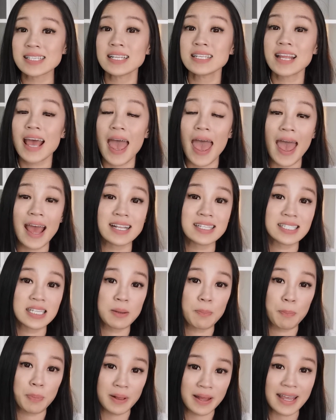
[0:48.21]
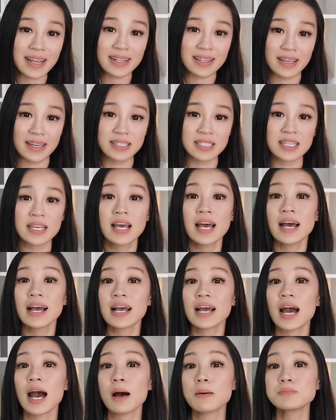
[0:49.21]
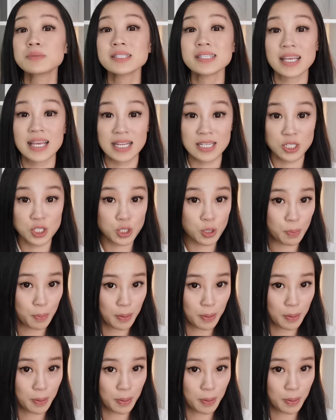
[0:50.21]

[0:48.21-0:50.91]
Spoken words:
an antiplatelet, comes into